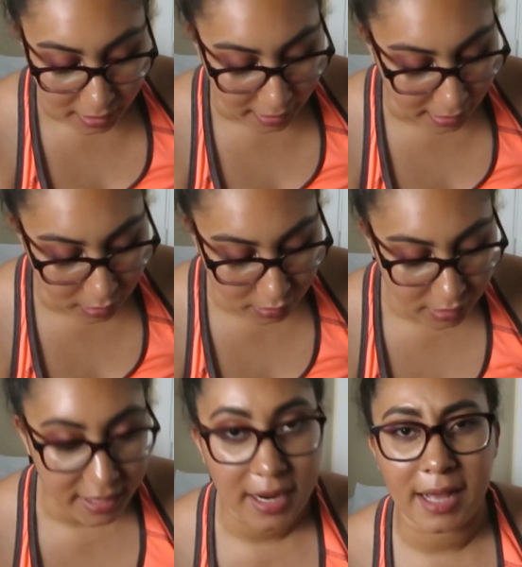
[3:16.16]

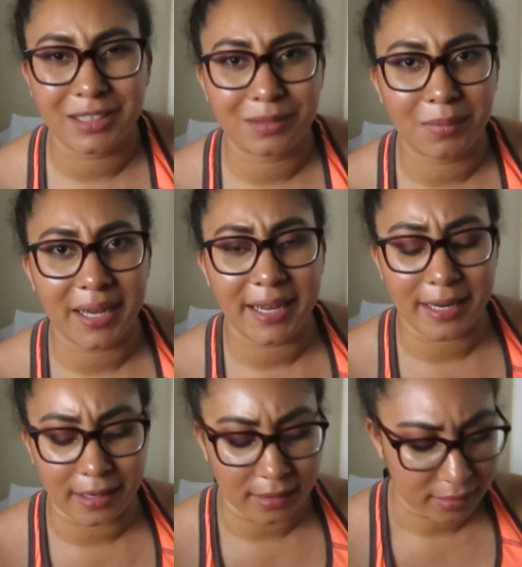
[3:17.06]
And it has
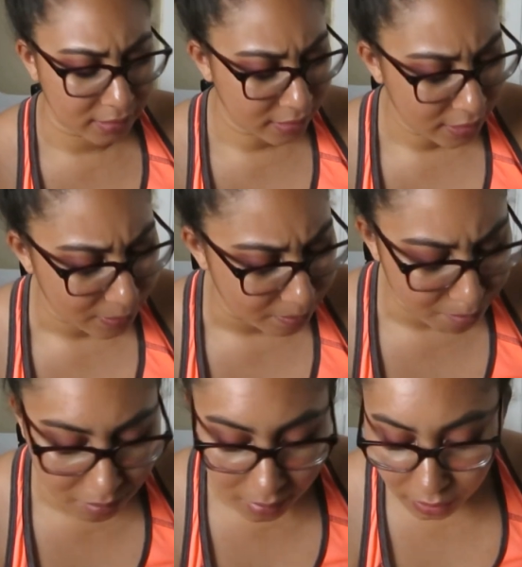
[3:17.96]
my
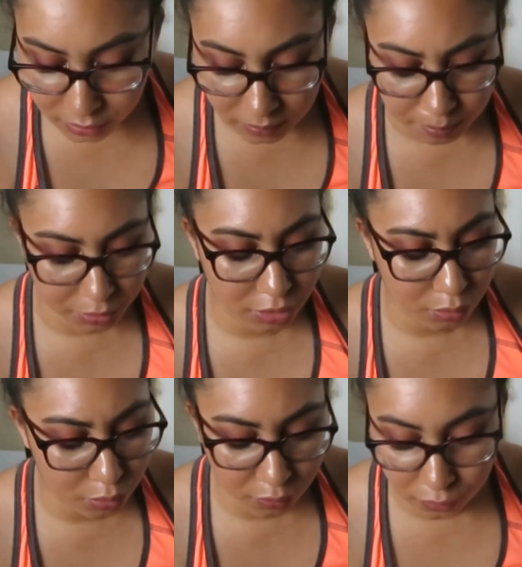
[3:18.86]
most
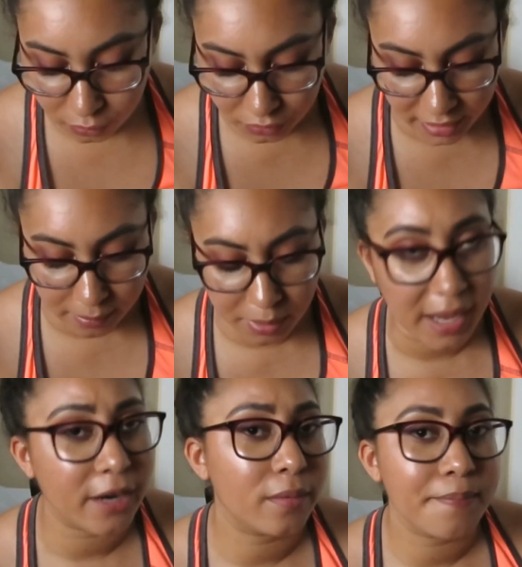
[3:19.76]
beautiful
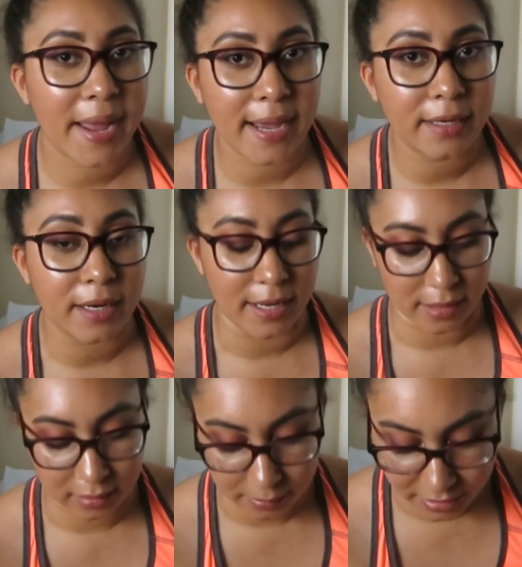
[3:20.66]
vampire man in
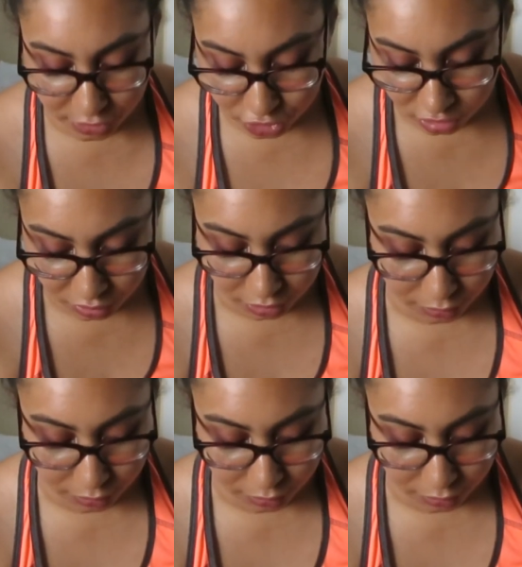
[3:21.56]
it. Let me show you.